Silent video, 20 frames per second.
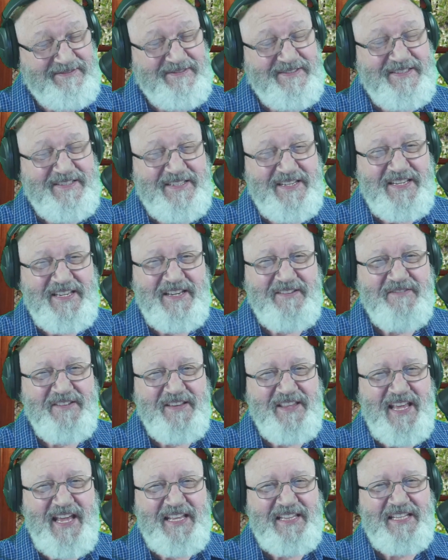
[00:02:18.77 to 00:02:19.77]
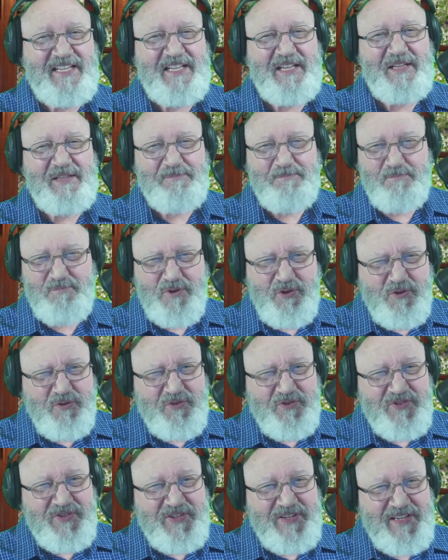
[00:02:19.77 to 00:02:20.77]
to give you that little
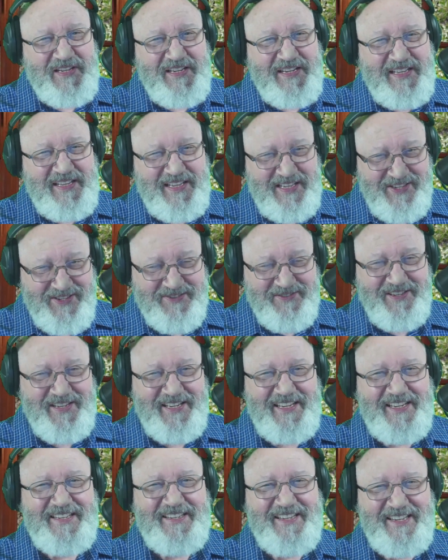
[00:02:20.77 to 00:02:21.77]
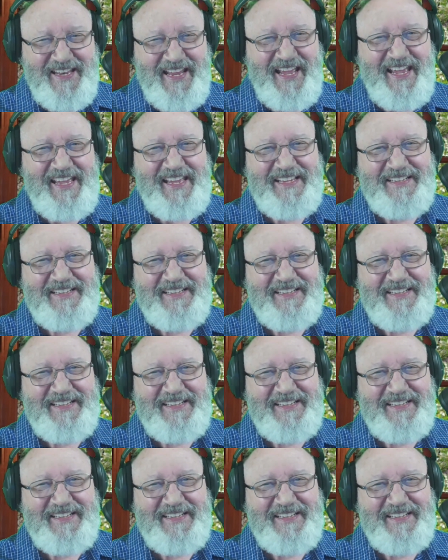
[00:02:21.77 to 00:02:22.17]
boost that you need today.